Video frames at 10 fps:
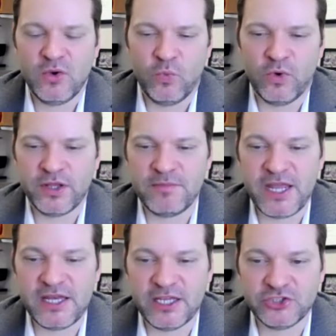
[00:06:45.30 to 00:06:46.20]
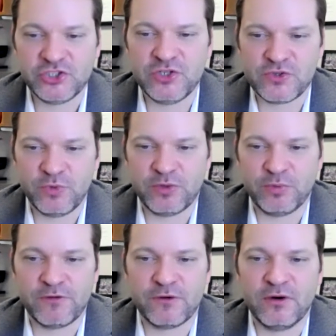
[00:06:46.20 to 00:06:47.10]
one of the main issues with
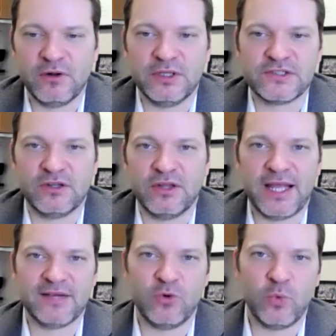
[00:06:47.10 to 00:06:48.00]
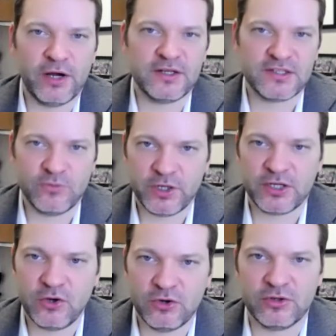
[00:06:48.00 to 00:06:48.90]
referral is a lack of awareness of what a
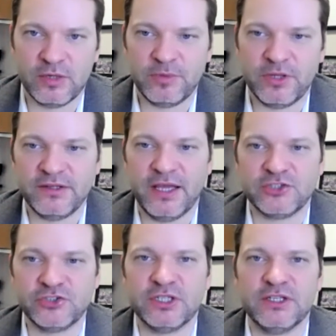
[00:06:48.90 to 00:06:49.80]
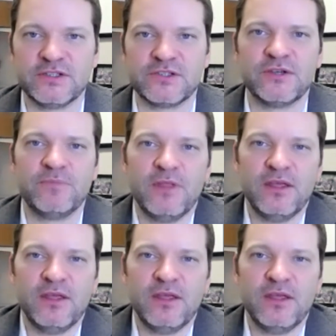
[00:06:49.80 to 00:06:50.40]
cochlear implant actually is.